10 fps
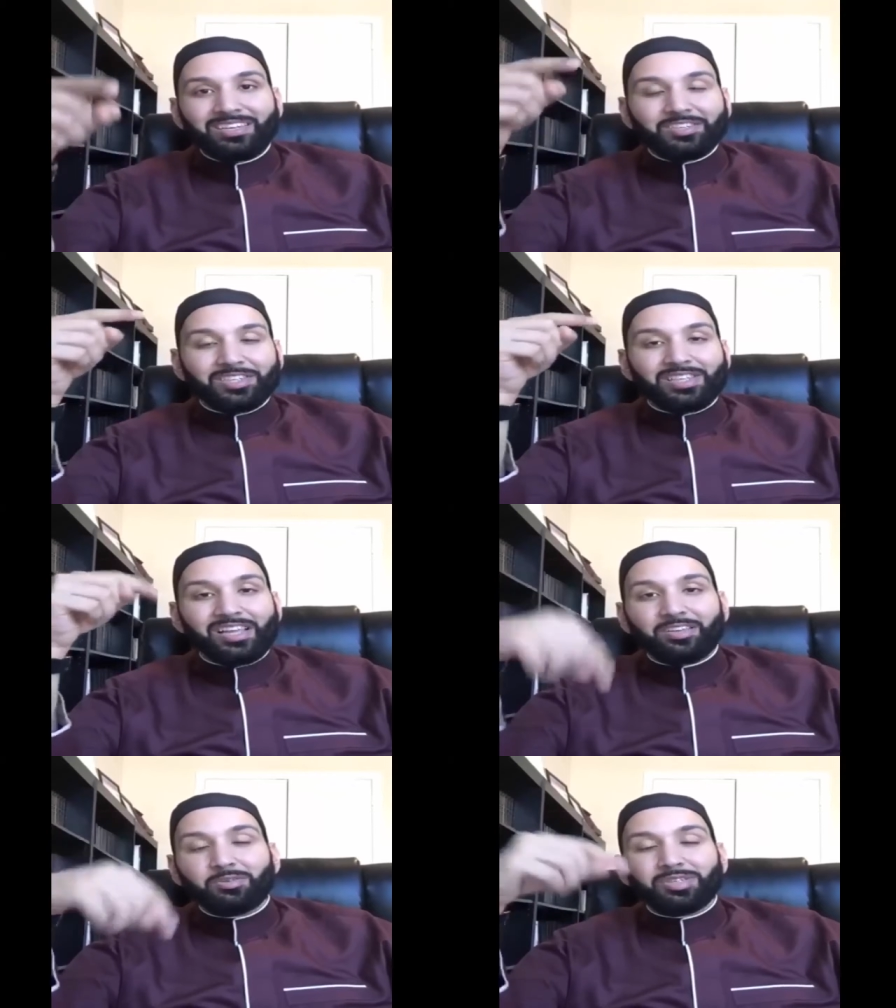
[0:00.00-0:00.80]
just
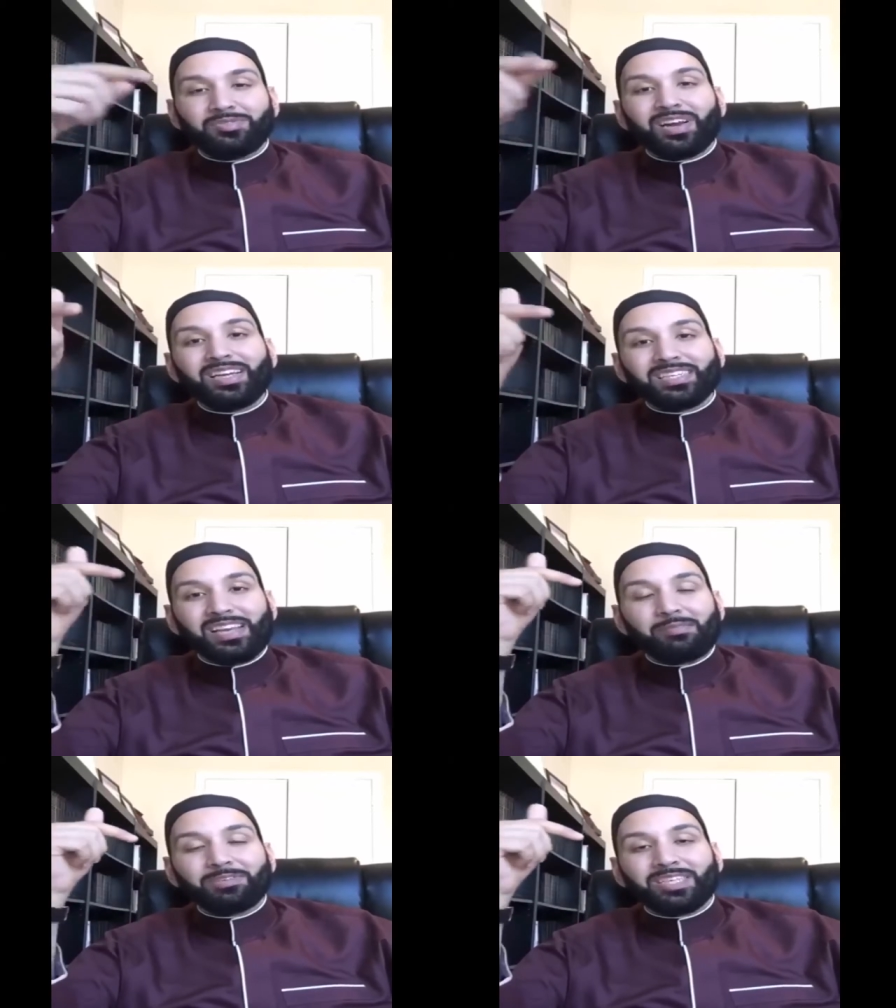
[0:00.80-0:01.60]
like Yusuf
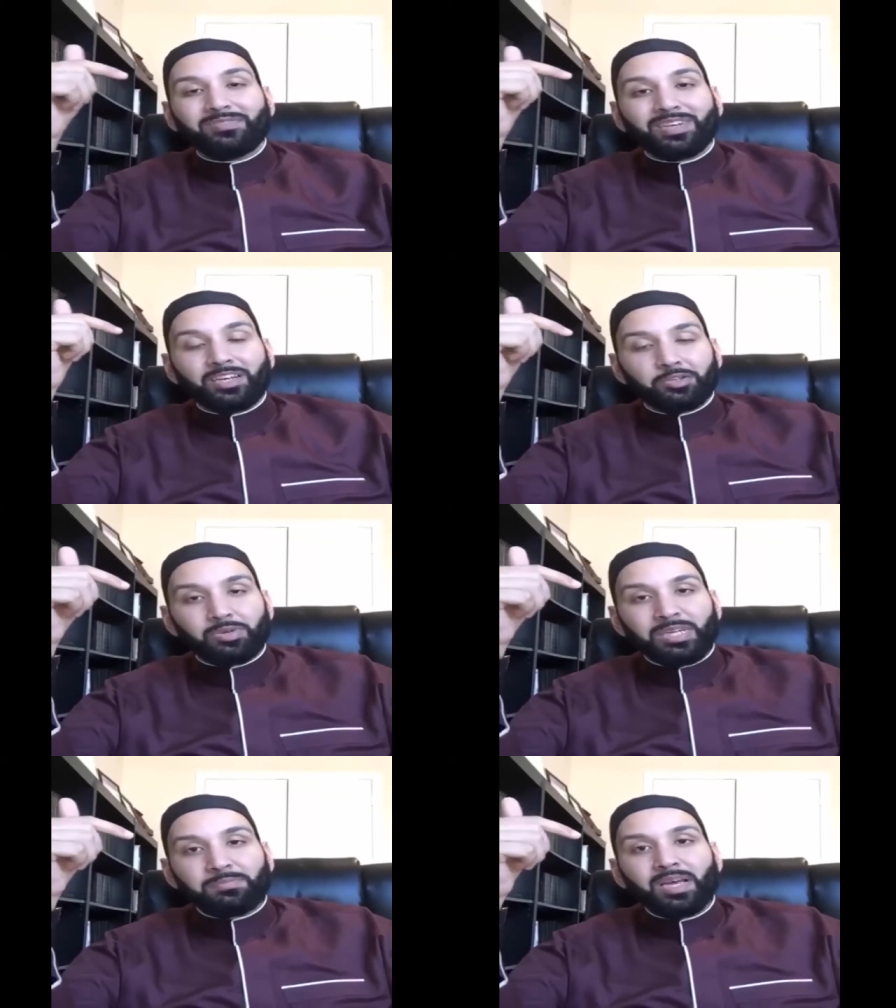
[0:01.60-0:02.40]
Islam was given a
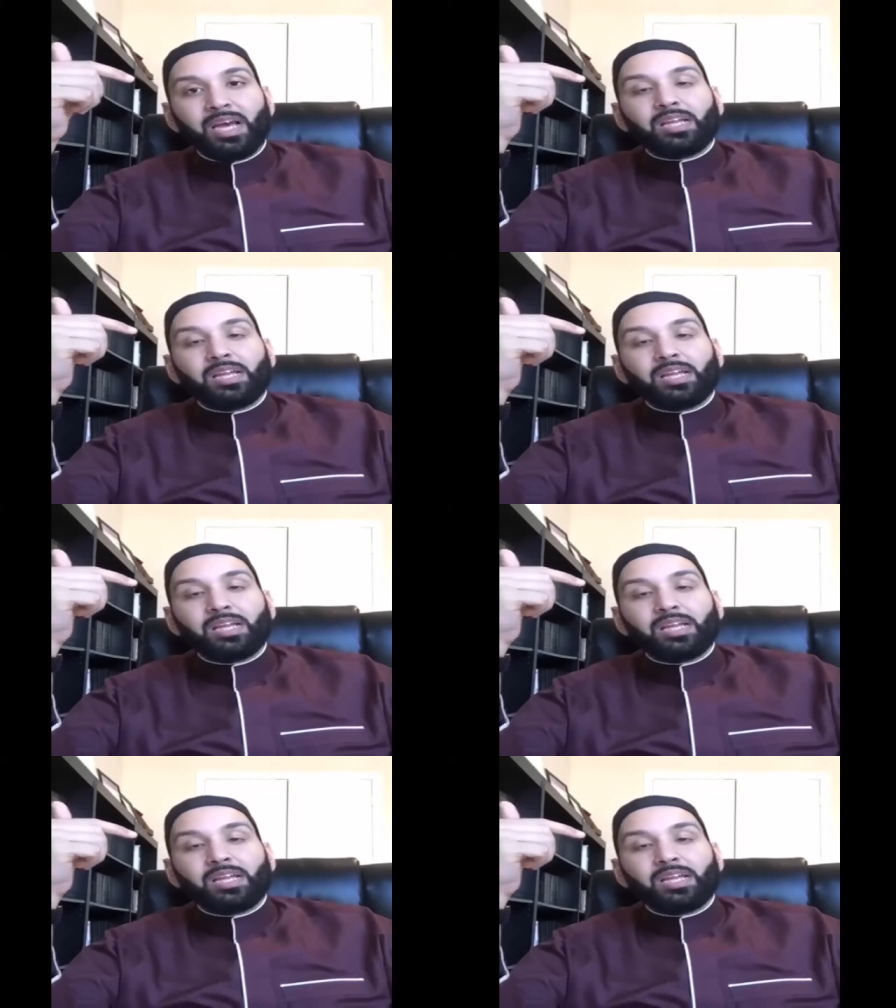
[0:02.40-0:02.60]
dream.